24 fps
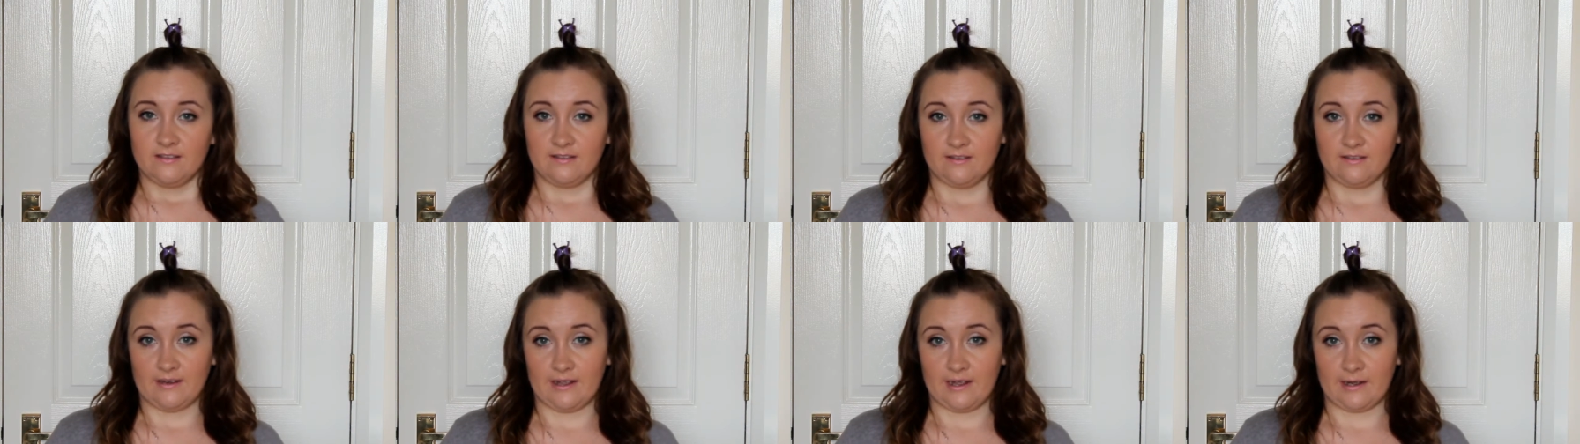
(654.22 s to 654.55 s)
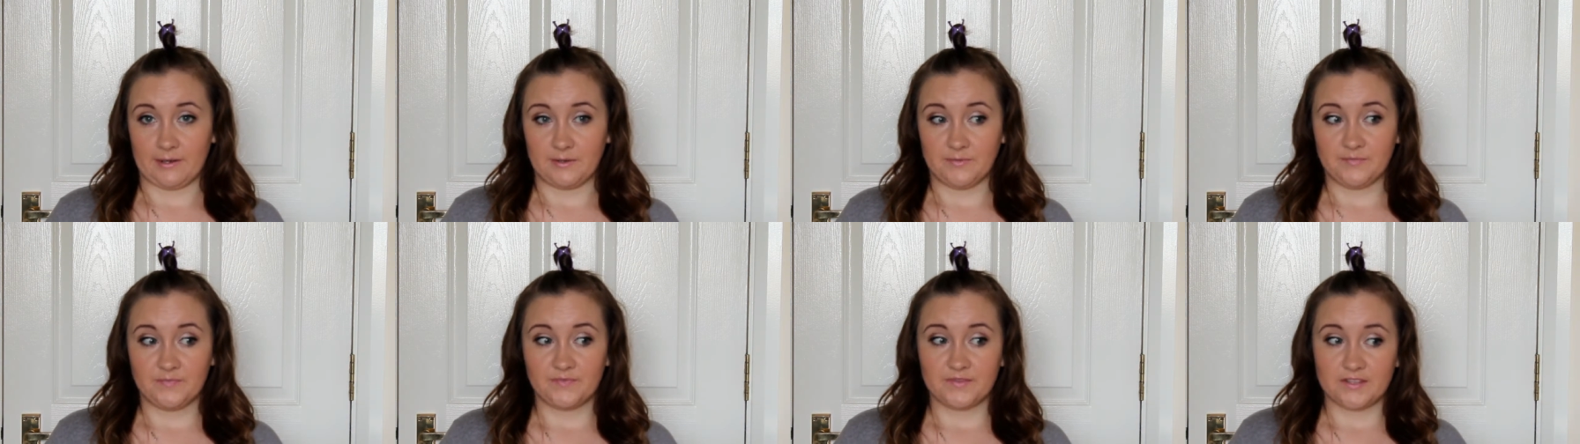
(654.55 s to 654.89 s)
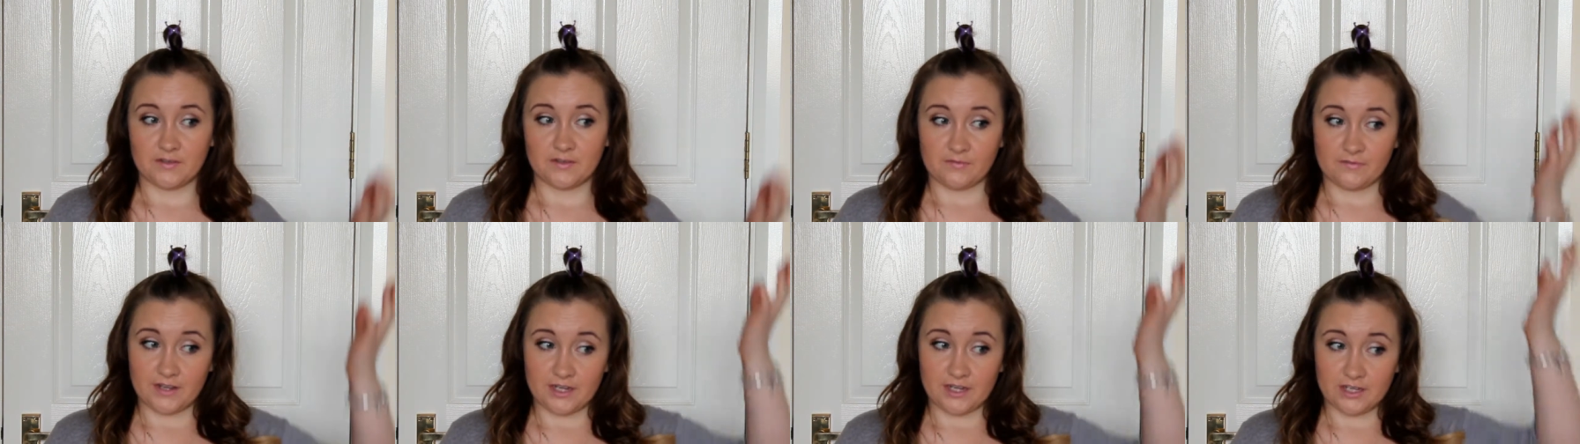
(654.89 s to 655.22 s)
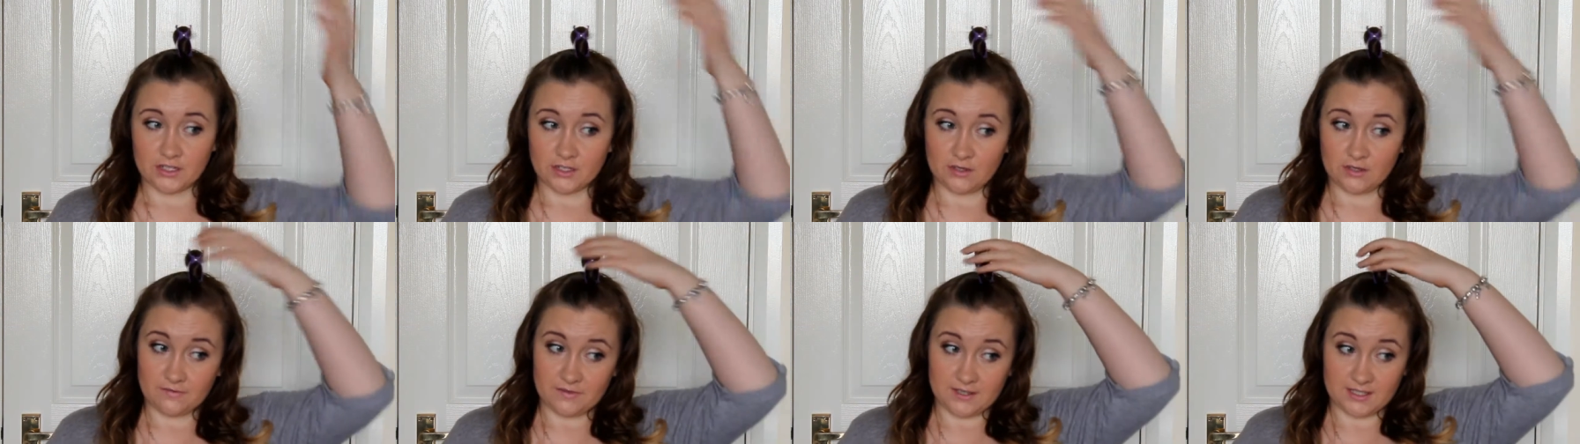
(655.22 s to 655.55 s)
Now, to
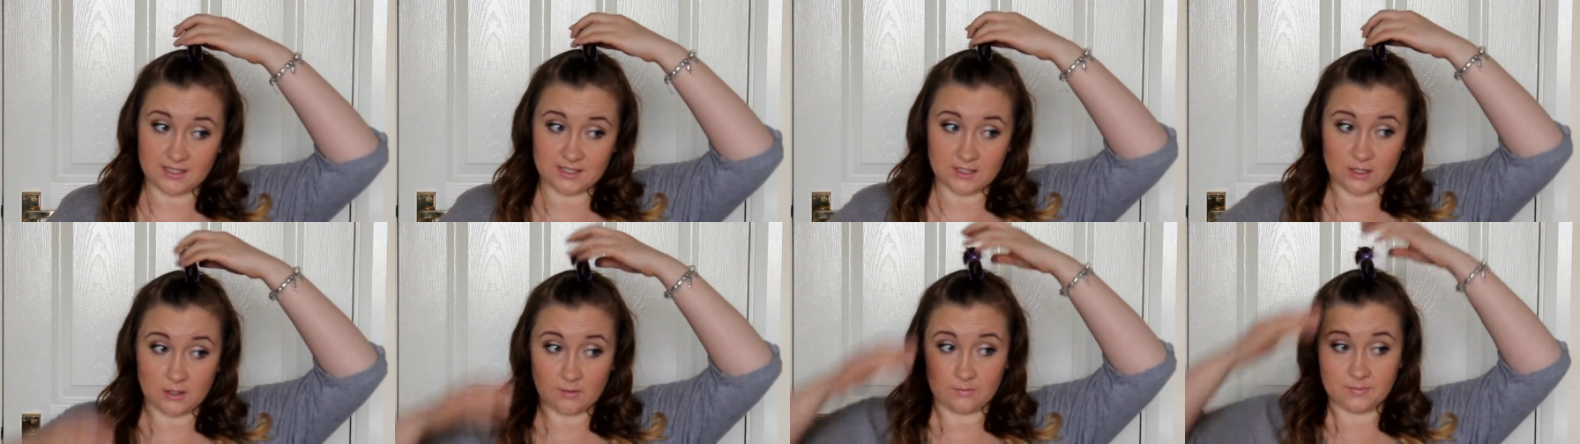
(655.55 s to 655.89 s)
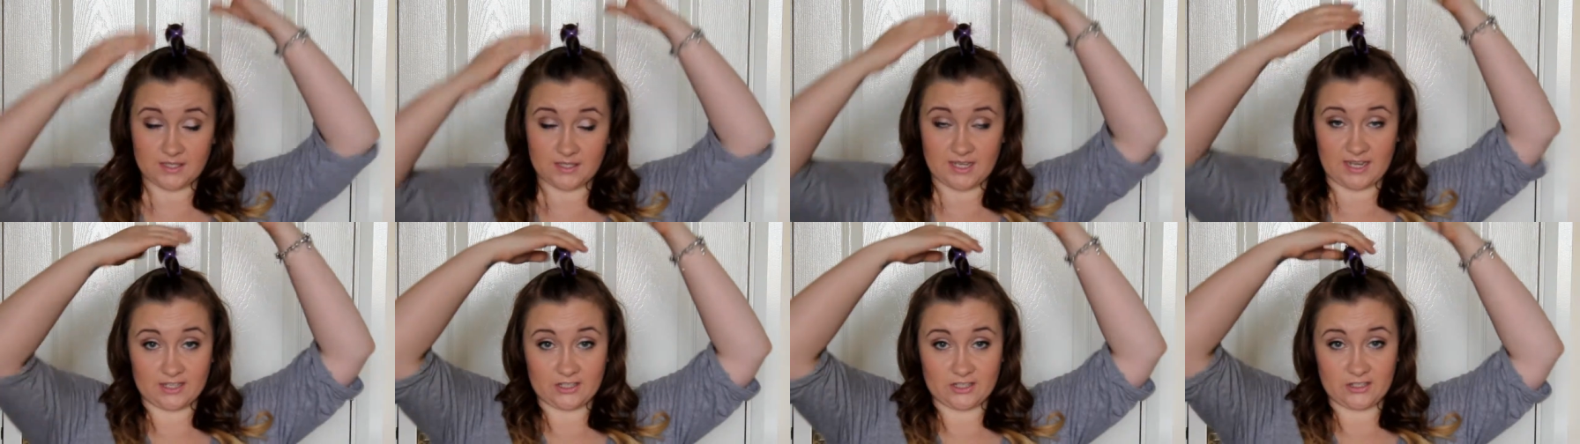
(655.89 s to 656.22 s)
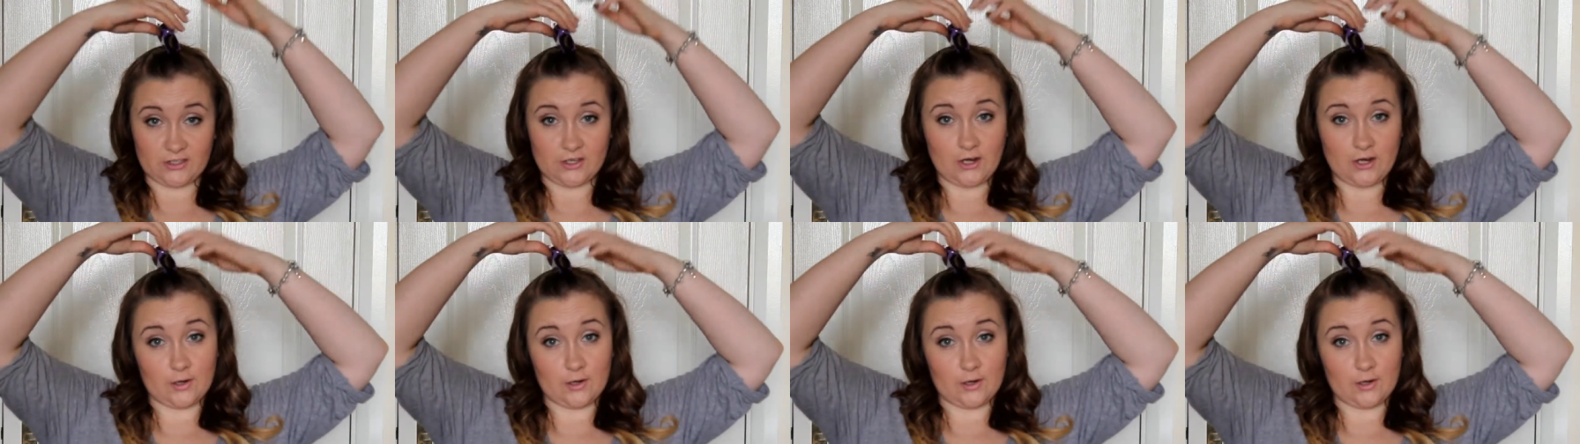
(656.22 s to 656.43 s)
finish off this top section,